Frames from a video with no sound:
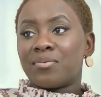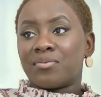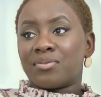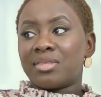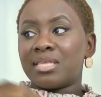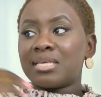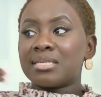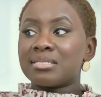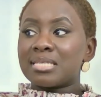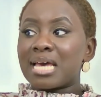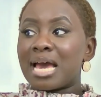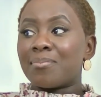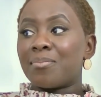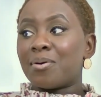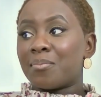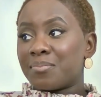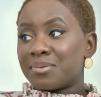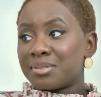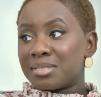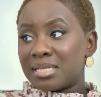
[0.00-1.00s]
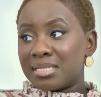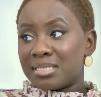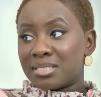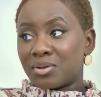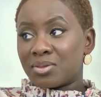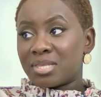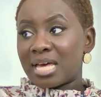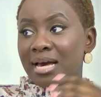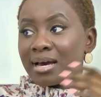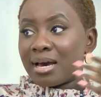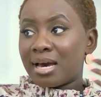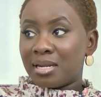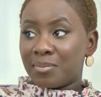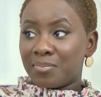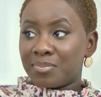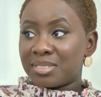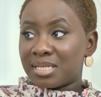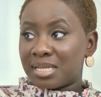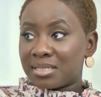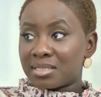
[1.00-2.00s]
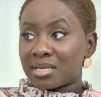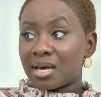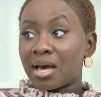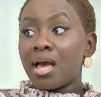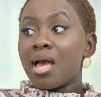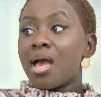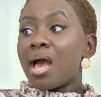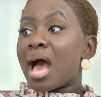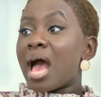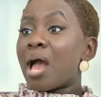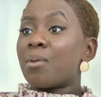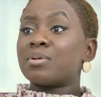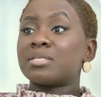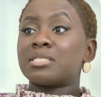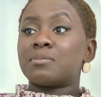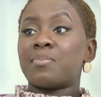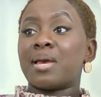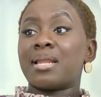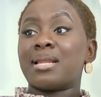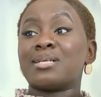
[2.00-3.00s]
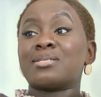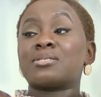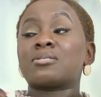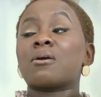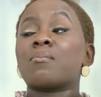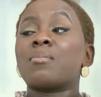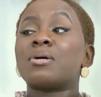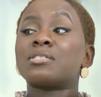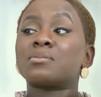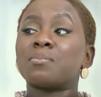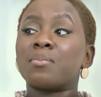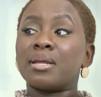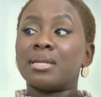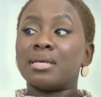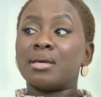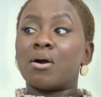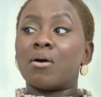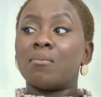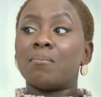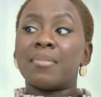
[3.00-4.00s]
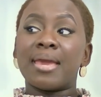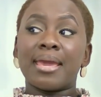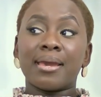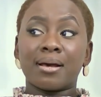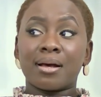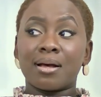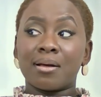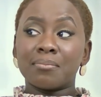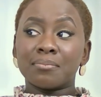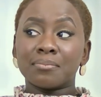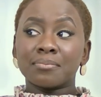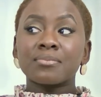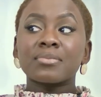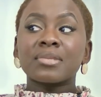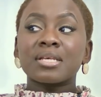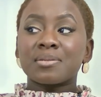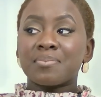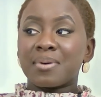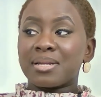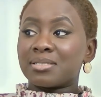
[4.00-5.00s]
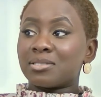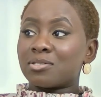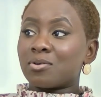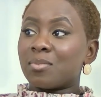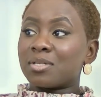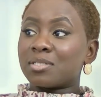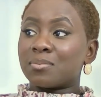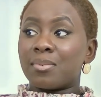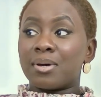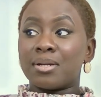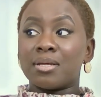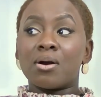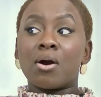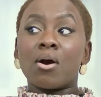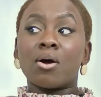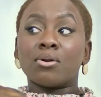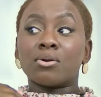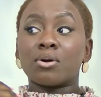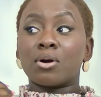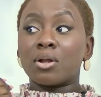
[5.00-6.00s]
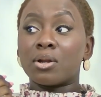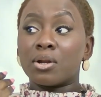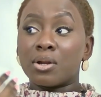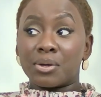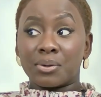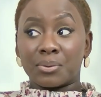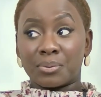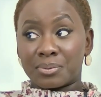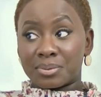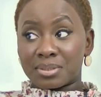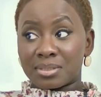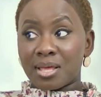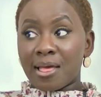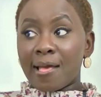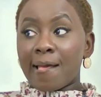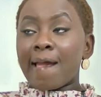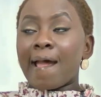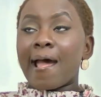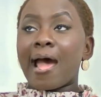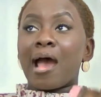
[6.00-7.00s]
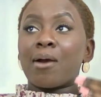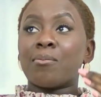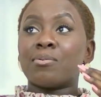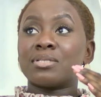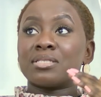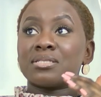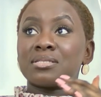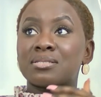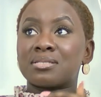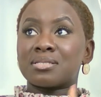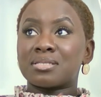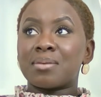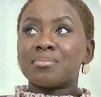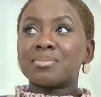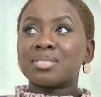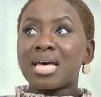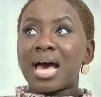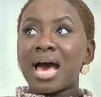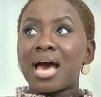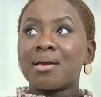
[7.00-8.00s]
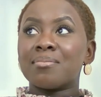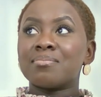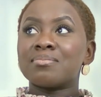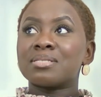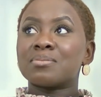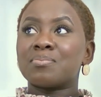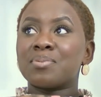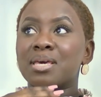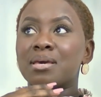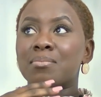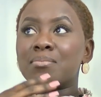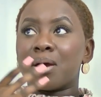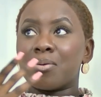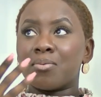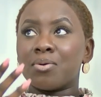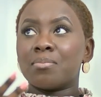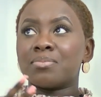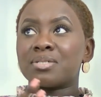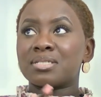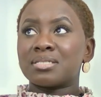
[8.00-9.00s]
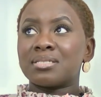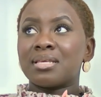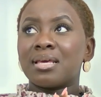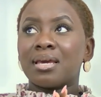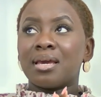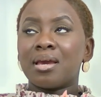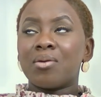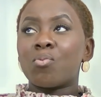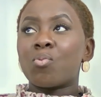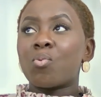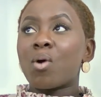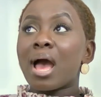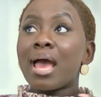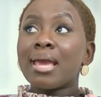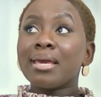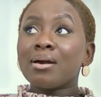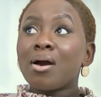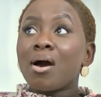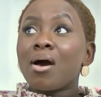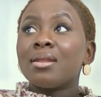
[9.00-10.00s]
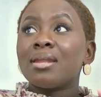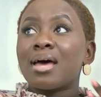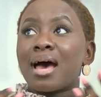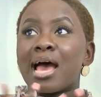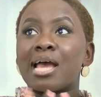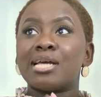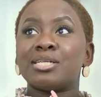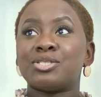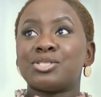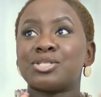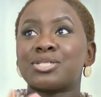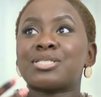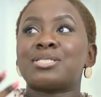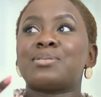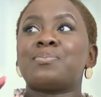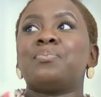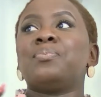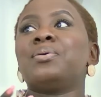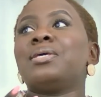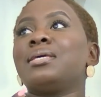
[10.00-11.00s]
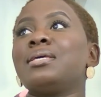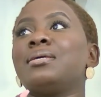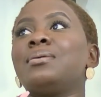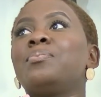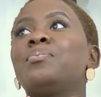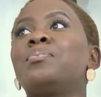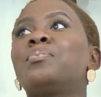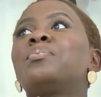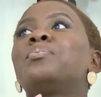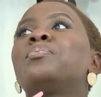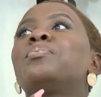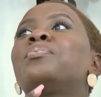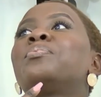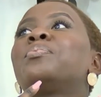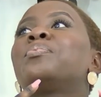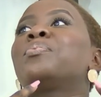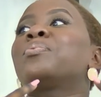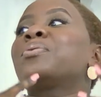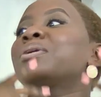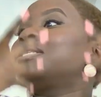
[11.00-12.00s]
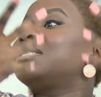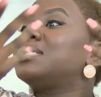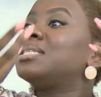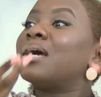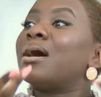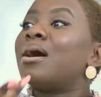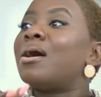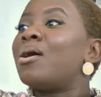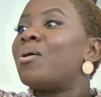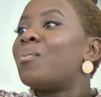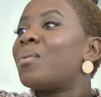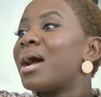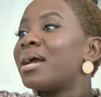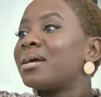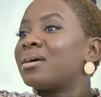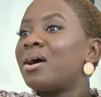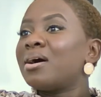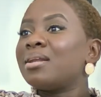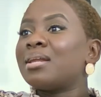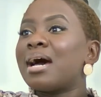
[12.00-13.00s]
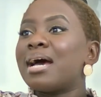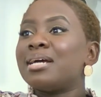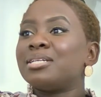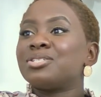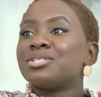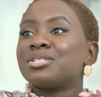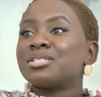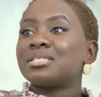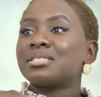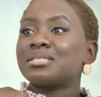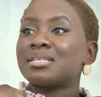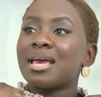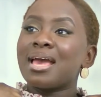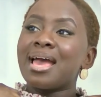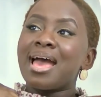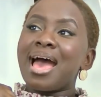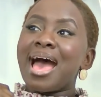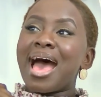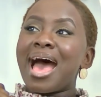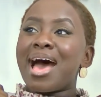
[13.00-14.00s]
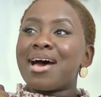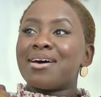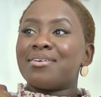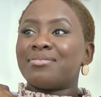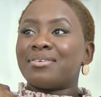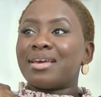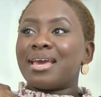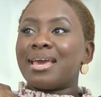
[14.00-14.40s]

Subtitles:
with this type of presenter, that kind of presenter. I was spending so much money on makeup, spending so much money on clothes. I would sometimes be in my room just thinking, why can't I just be prettier, or why can't I just have